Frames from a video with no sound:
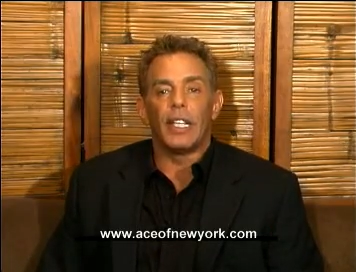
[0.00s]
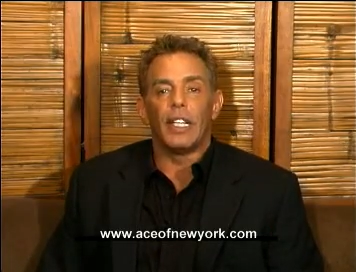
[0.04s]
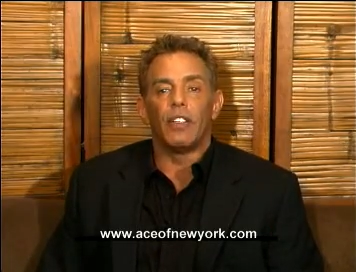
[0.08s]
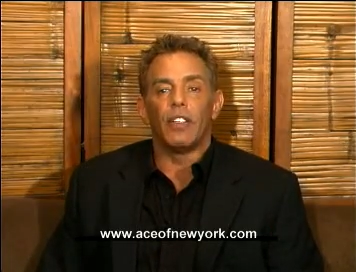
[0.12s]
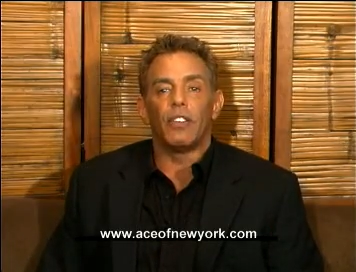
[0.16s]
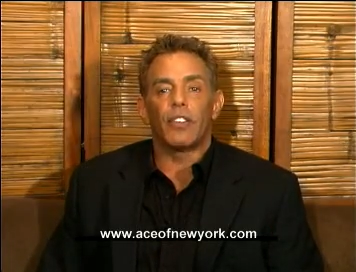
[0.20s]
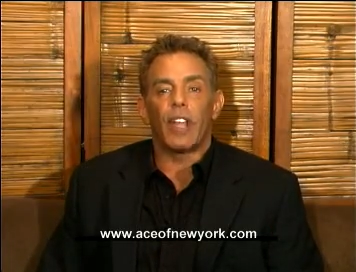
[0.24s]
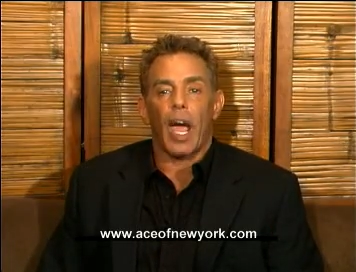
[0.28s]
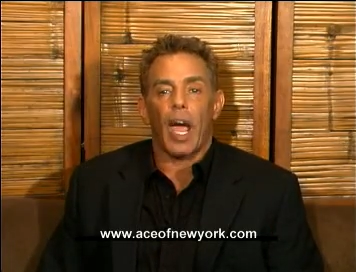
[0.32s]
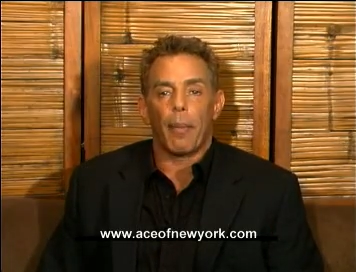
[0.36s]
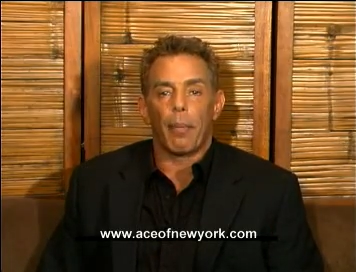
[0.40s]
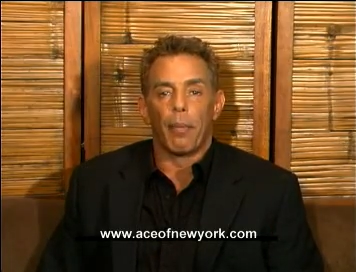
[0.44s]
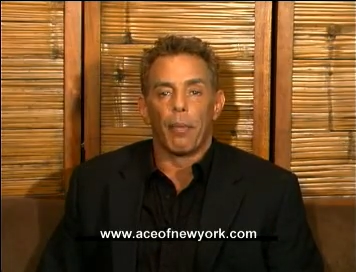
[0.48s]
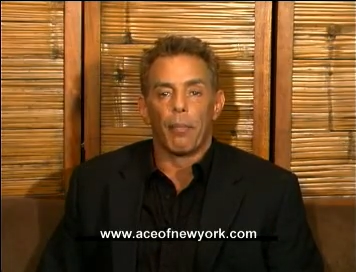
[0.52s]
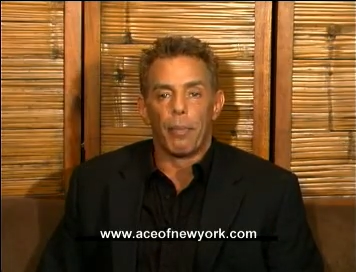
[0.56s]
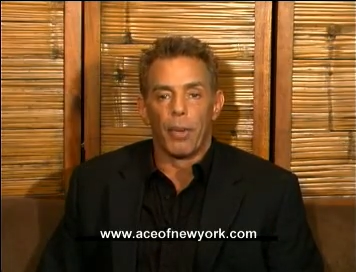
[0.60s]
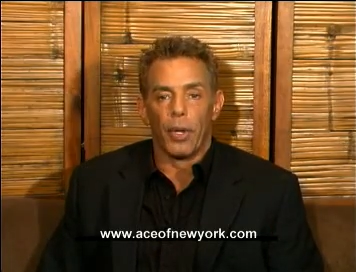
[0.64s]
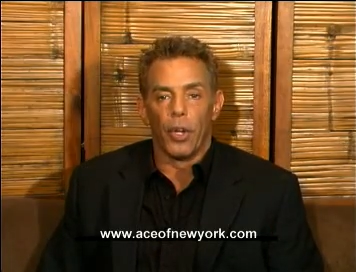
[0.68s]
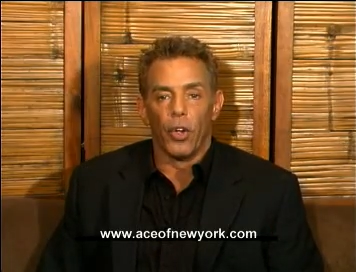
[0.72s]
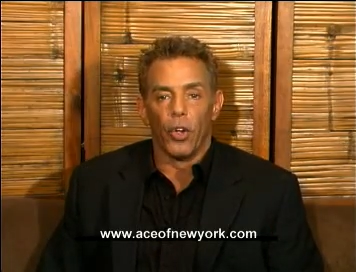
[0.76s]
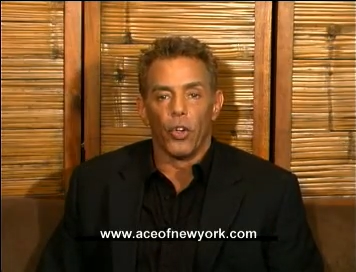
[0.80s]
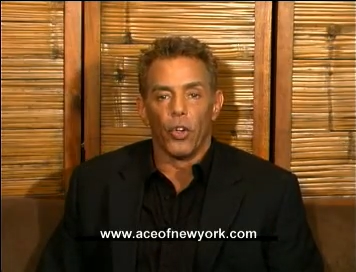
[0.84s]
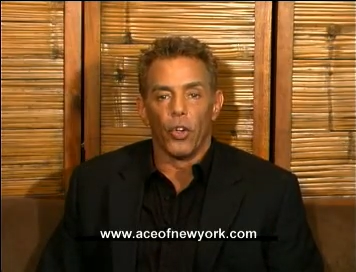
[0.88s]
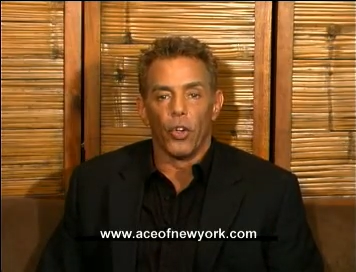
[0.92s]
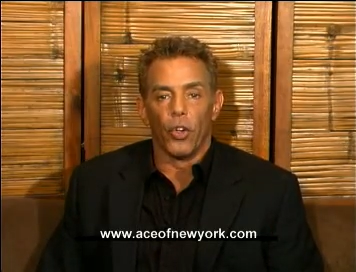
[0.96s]
type of bills
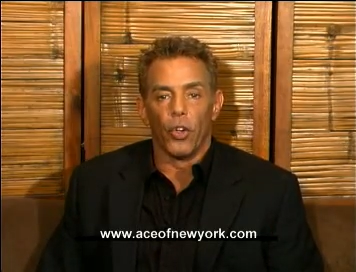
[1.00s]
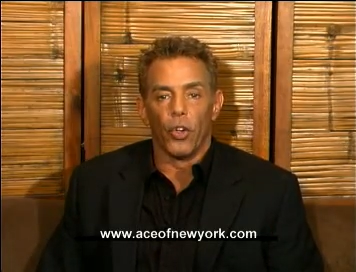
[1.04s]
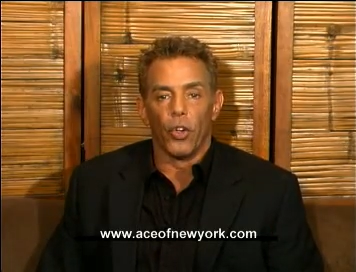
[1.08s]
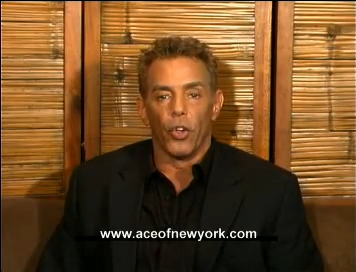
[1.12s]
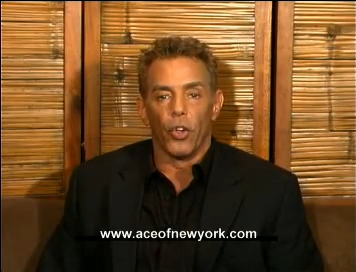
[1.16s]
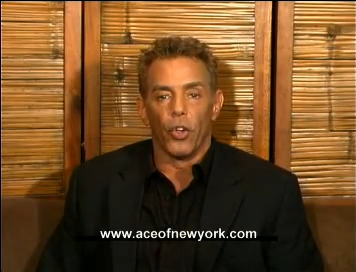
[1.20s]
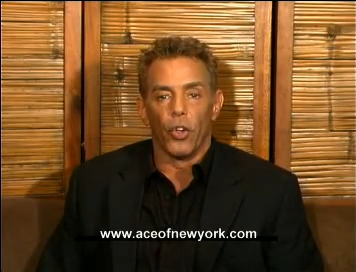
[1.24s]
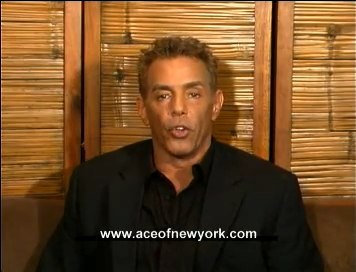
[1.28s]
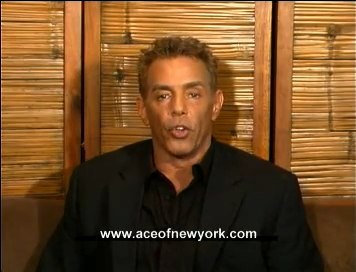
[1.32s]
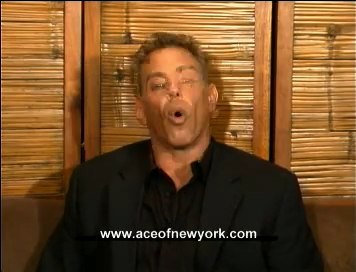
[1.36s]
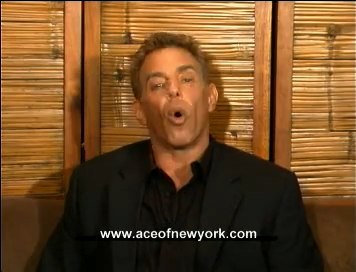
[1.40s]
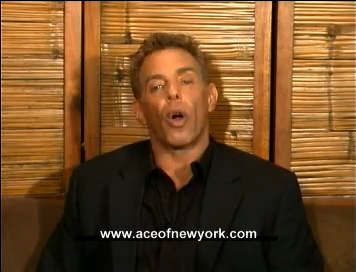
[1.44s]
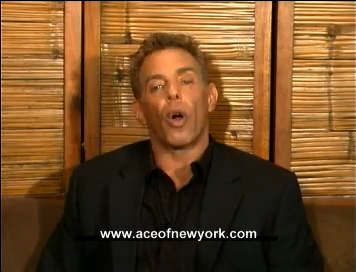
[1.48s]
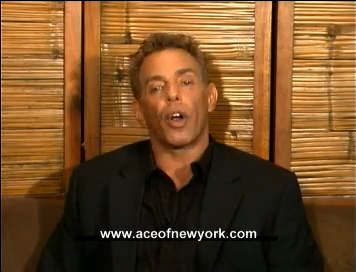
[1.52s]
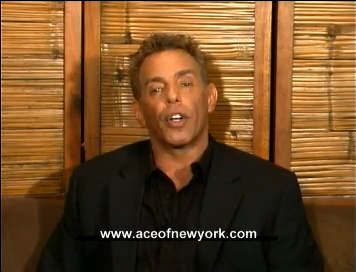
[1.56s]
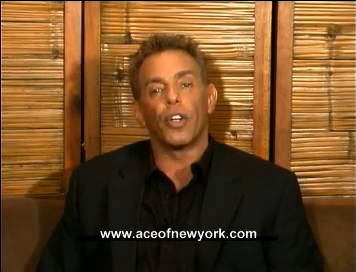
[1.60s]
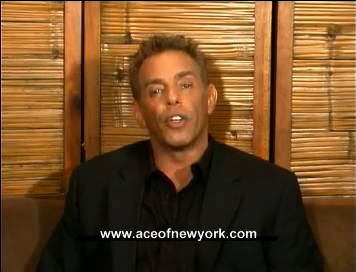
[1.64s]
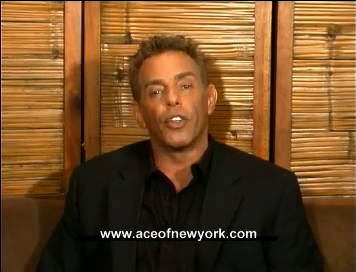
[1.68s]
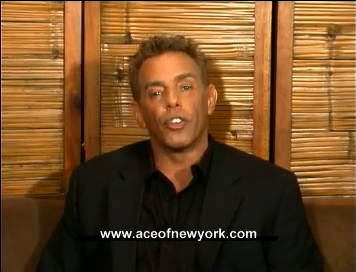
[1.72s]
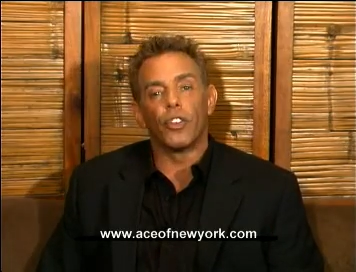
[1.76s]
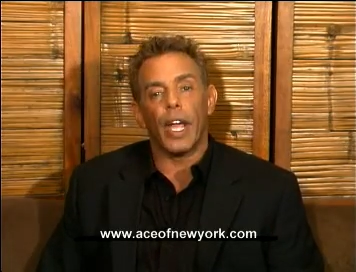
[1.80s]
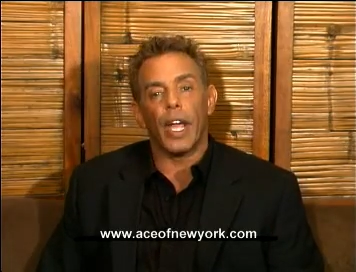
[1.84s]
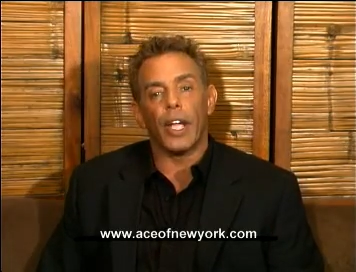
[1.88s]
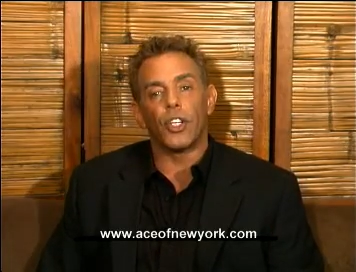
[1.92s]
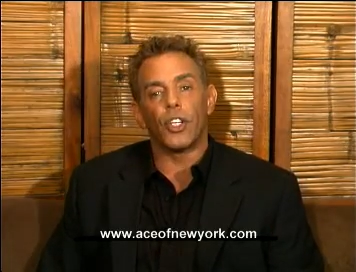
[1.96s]
is through
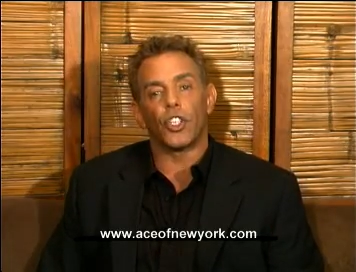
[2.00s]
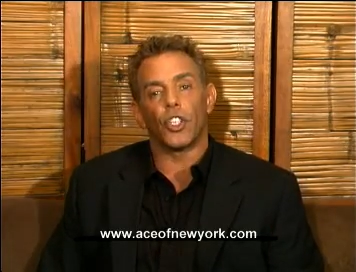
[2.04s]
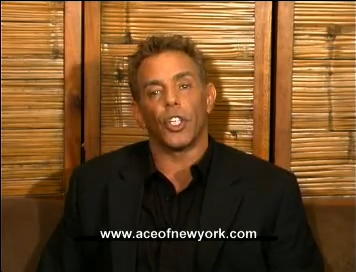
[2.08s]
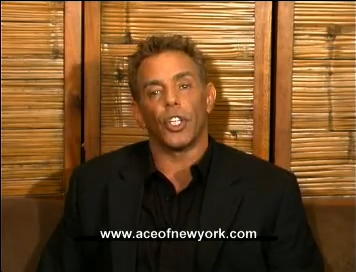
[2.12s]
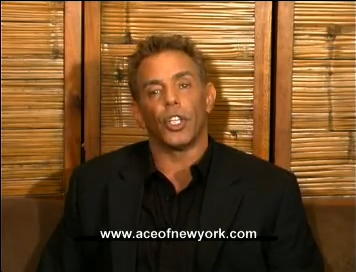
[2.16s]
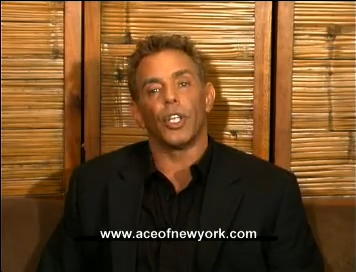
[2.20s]
organization